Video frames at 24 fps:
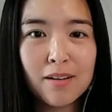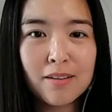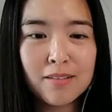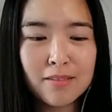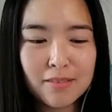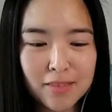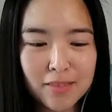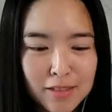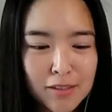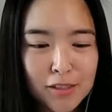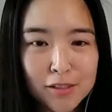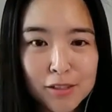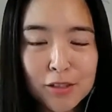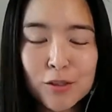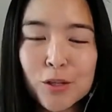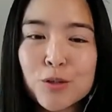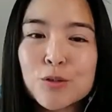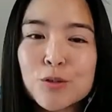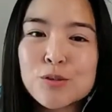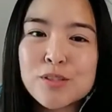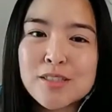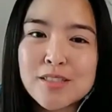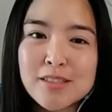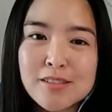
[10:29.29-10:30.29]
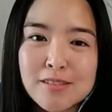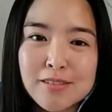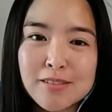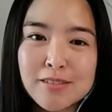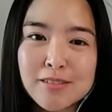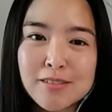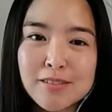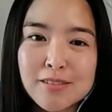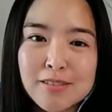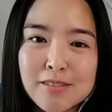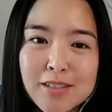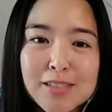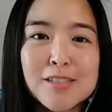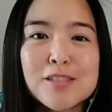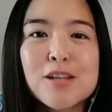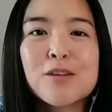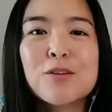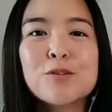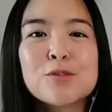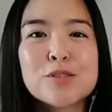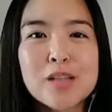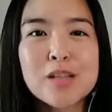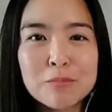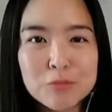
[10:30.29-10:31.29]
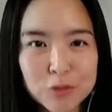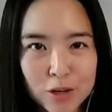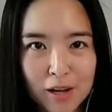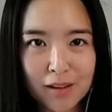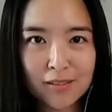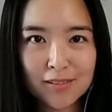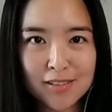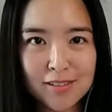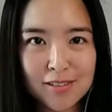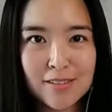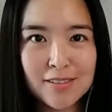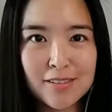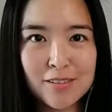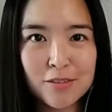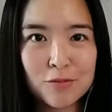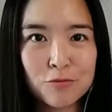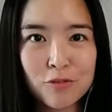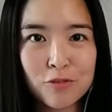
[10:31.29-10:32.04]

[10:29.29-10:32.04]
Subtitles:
this is a new subject,